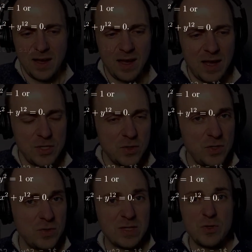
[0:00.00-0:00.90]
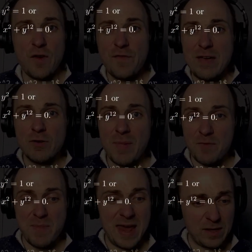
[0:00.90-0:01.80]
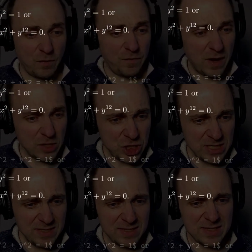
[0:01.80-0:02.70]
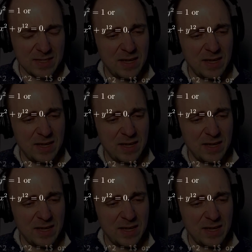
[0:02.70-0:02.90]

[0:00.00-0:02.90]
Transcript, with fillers: Uh, you can use some of your favorite mathematical functions.